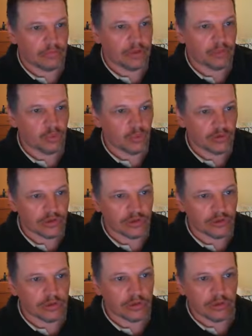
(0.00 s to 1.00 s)
they'll all
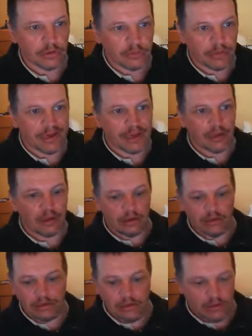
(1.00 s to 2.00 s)
turn blacker,
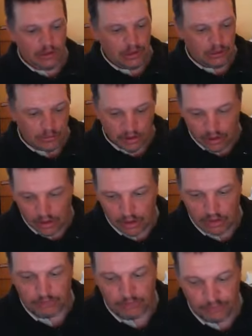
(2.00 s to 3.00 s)
but I
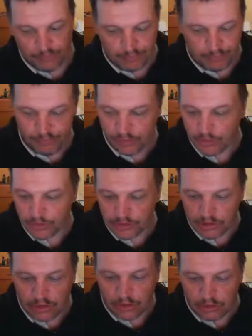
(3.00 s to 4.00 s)
can't promise
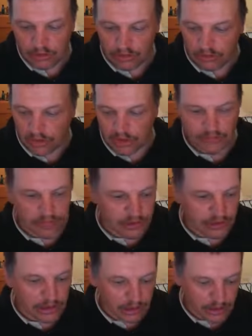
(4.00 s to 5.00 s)
you or
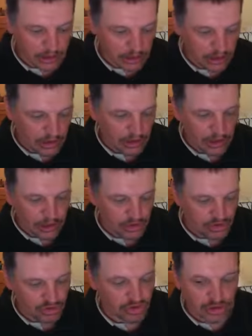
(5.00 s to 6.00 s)
guarantee it. It's
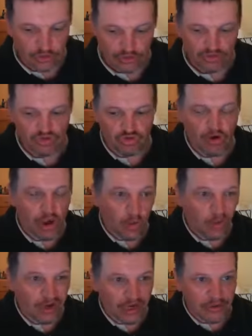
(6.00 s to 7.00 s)
just
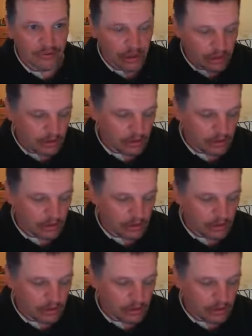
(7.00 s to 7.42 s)
trial and error.